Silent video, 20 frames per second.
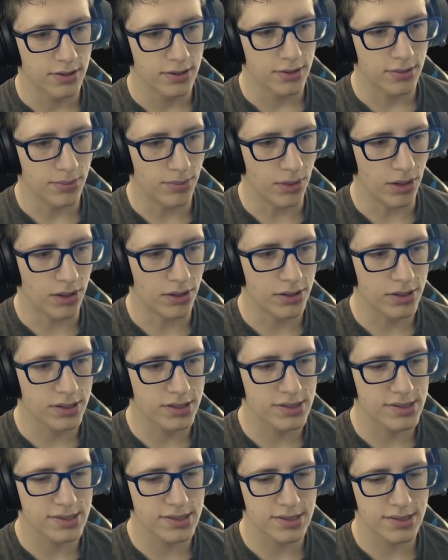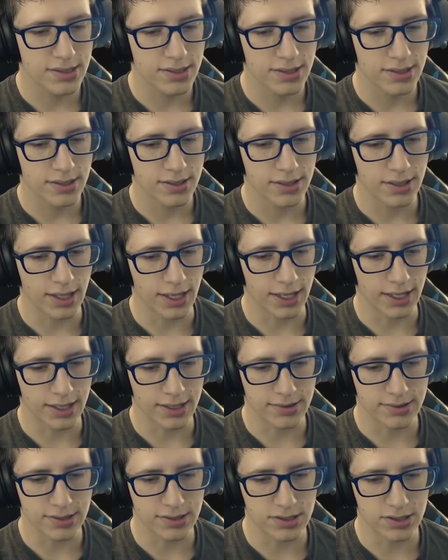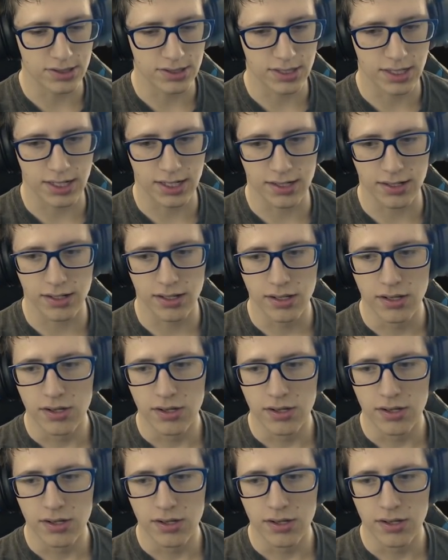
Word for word: marks. Like, is it just getting...